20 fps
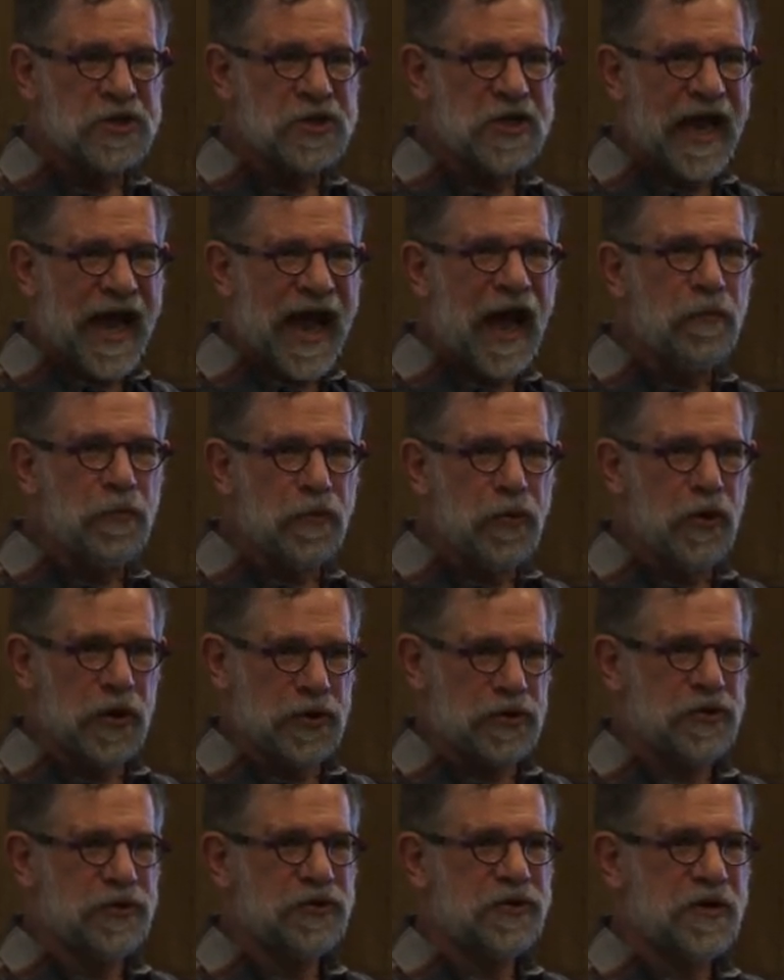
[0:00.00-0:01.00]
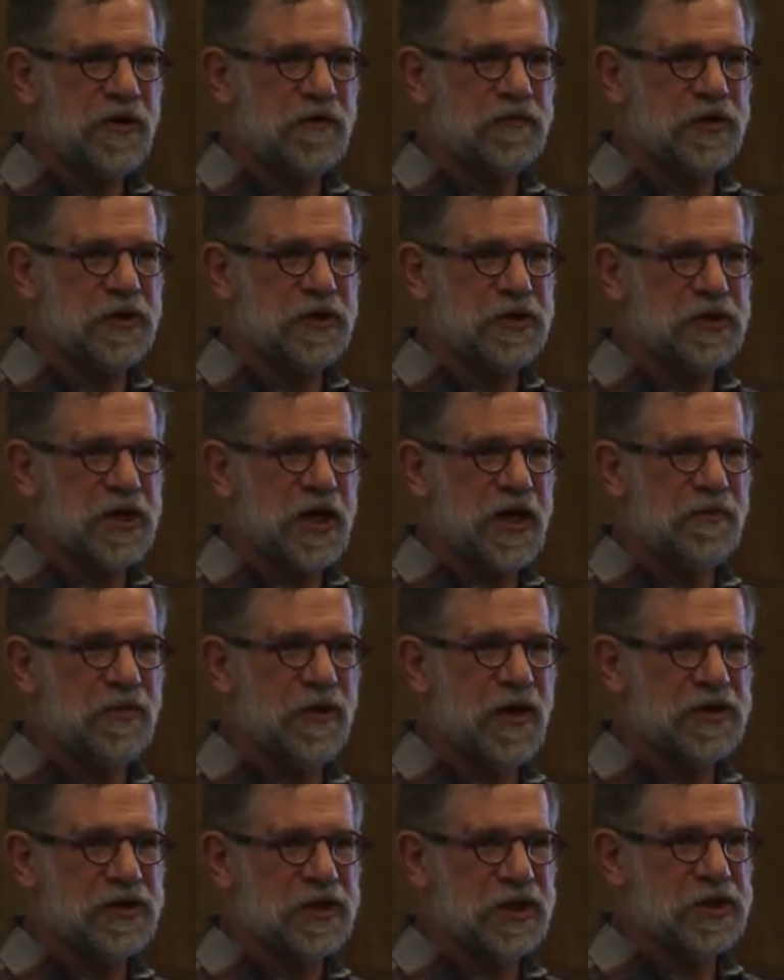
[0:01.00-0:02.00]
is the output of the design
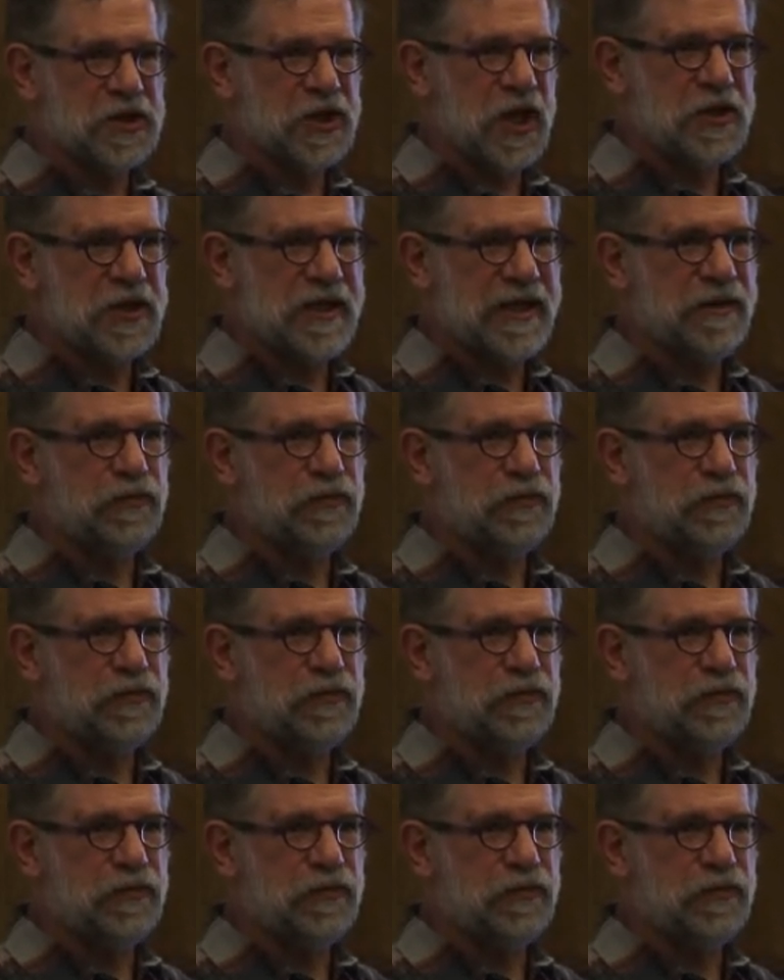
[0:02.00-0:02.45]
process, not the